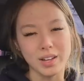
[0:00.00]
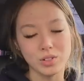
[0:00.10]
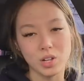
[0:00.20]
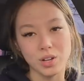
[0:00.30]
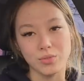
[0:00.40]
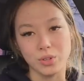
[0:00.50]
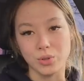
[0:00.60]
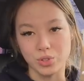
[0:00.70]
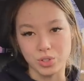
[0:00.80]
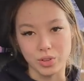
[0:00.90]
get a lot of
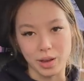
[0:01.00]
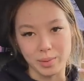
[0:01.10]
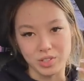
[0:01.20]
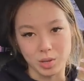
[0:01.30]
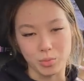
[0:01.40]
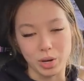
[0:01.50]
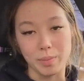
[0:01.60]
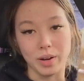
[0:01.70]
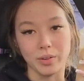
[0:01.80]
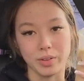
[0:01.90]
views, so that means I'm way
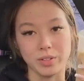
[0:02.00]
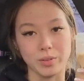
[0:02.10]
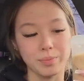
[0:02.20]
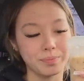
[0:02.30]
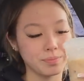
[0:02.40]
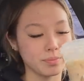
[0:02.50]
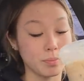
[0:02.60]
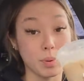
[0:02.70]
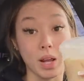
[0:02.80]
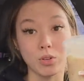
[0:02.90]
better than you.
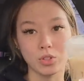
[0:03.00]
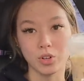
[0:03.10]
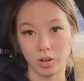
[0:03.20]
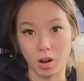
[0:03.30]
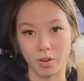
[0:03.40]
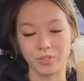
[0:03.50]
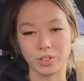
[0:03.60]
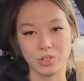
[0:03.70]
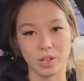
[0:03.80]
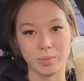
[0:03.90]
But I also drink coffee,
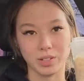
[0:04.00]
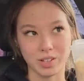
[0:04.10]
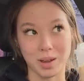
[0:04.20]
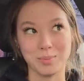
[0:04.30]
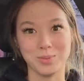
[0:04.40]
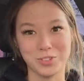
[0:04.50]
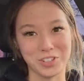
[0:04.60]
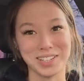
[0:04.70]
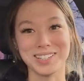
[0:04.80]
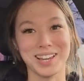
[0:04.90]
so that means I'm
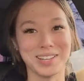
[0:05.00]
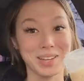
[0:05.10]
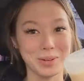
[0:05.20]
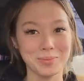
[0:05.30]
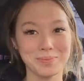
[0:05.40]
just like you.